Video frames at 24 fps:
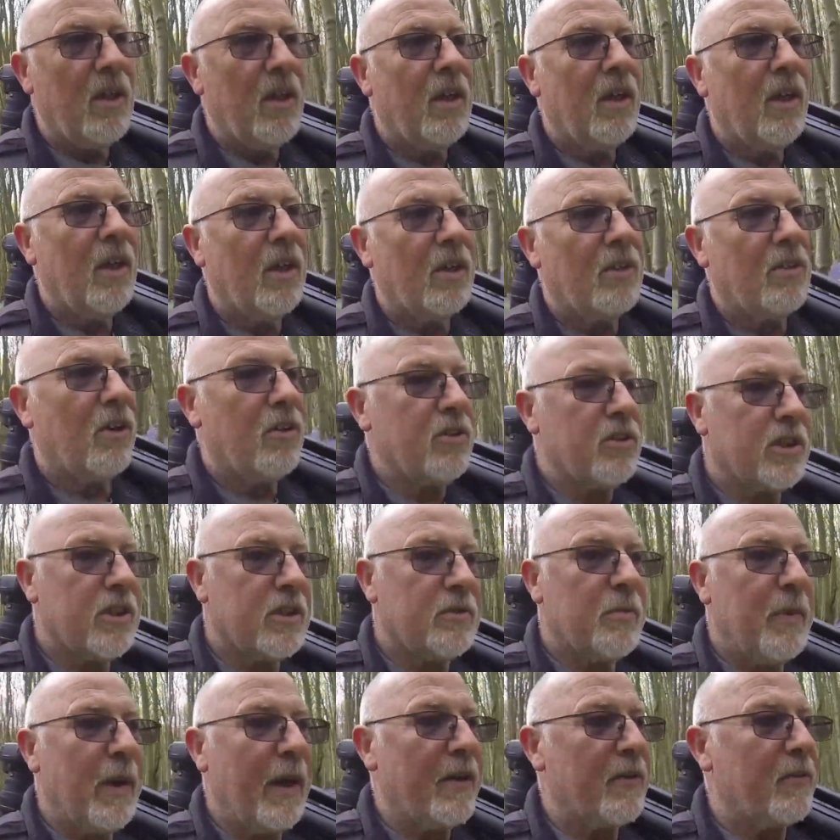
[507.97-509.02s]
across this
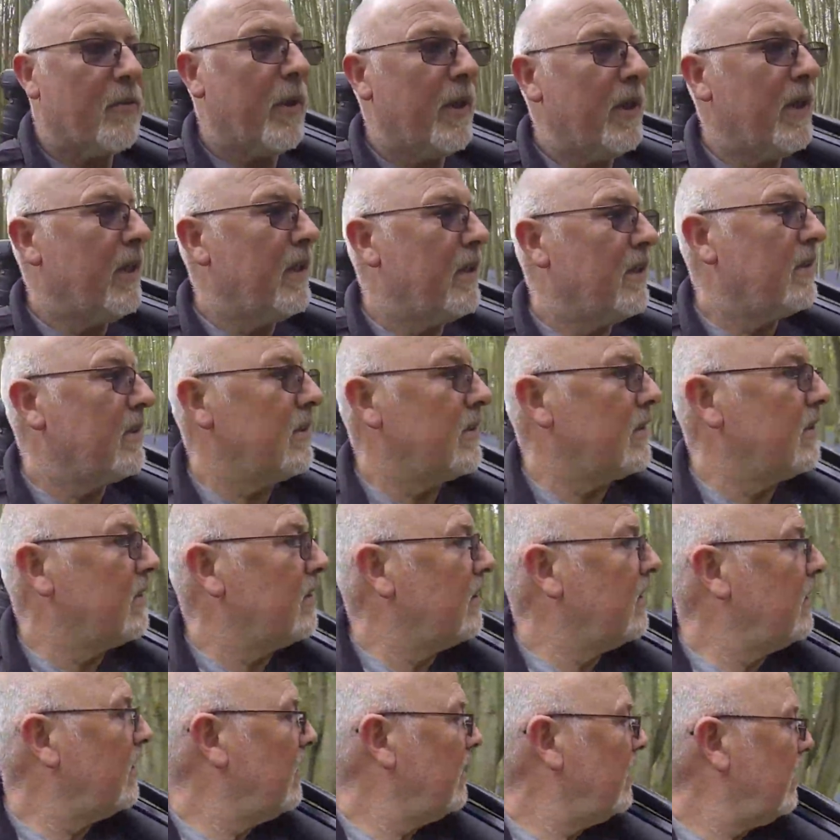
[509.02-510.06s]
pathway.
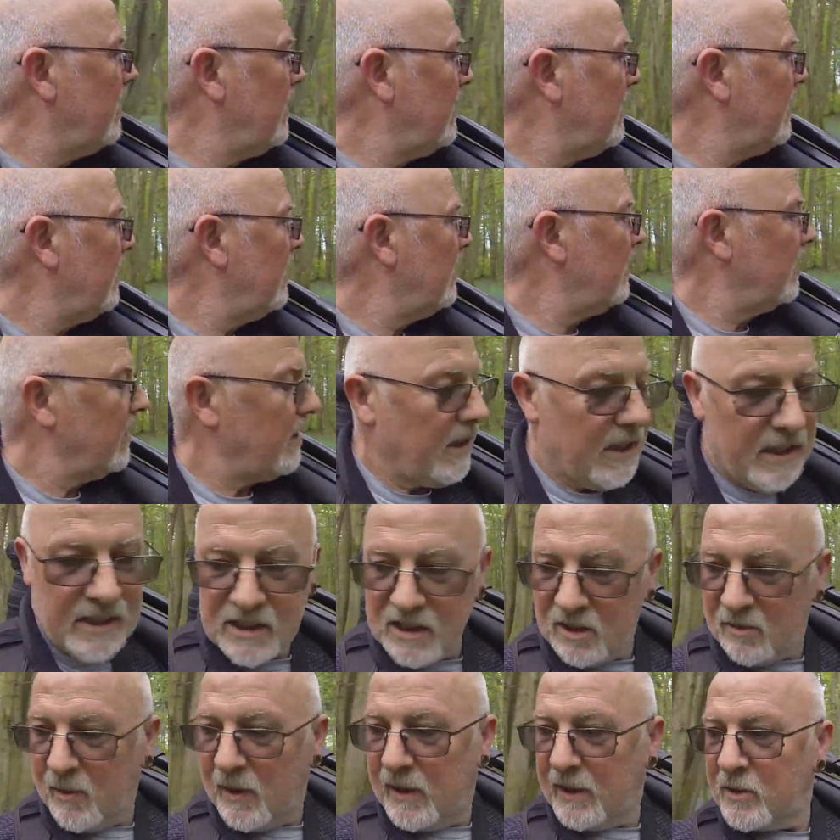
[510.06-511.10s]
You can
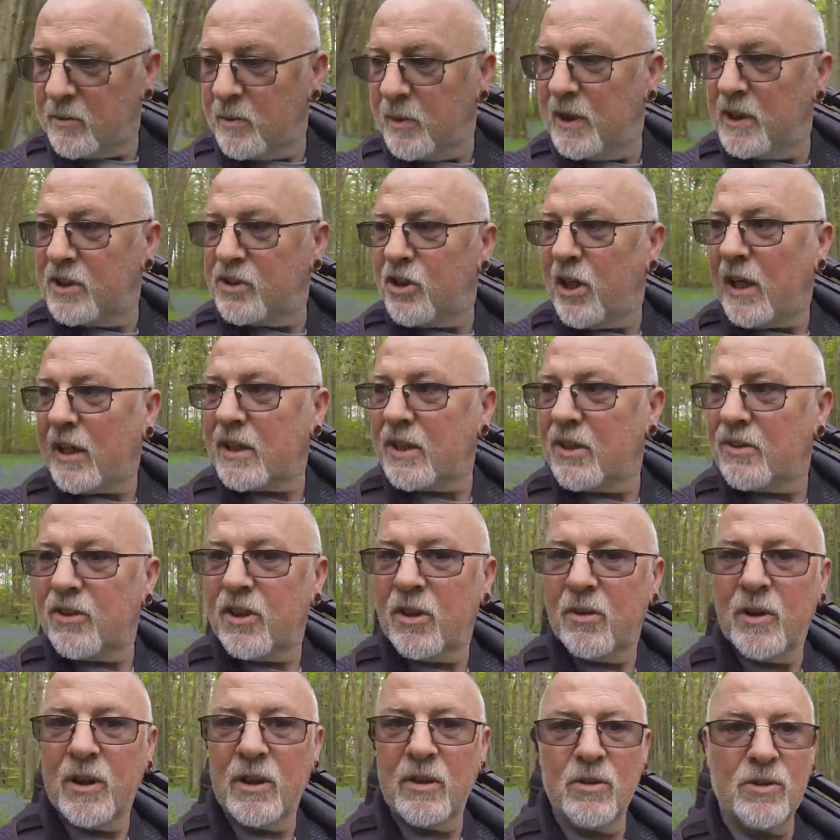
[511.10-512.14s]
see where there's been a tractor
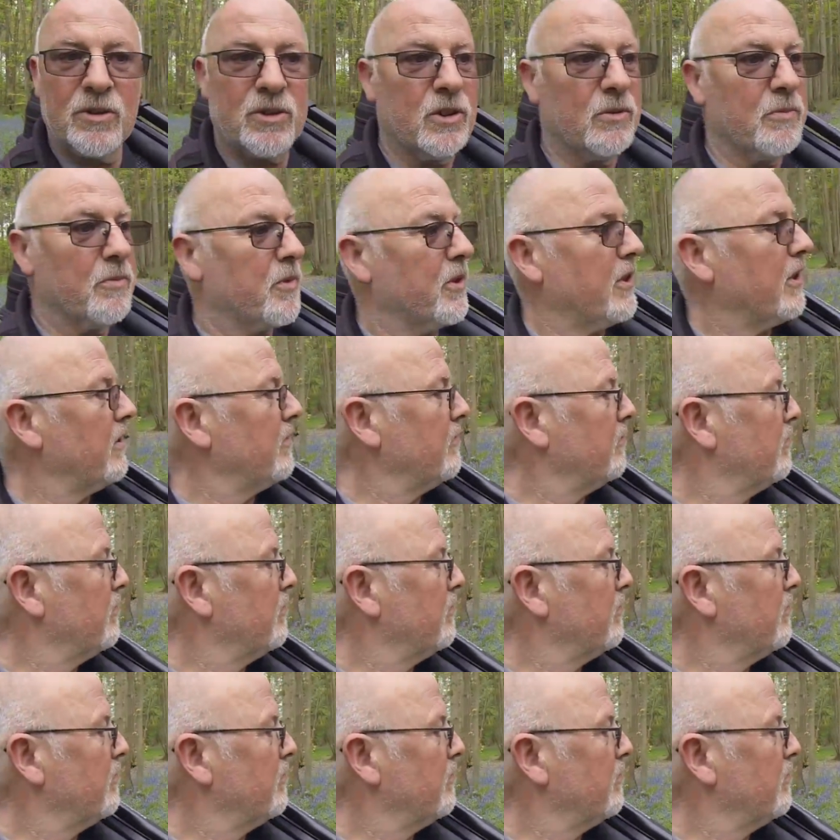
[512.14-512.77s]
through here or something,